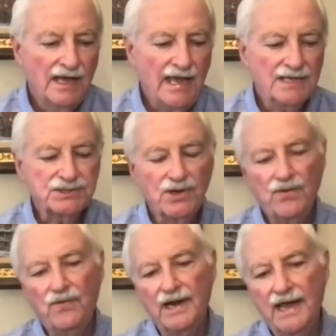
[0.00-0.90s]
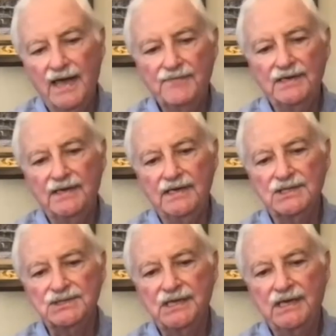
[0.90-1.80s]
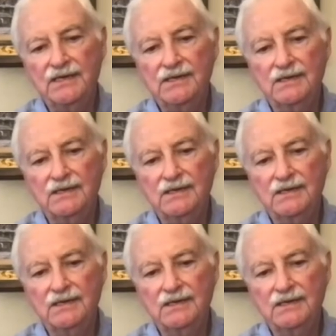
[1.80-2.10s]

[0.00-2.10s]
And so what happened is the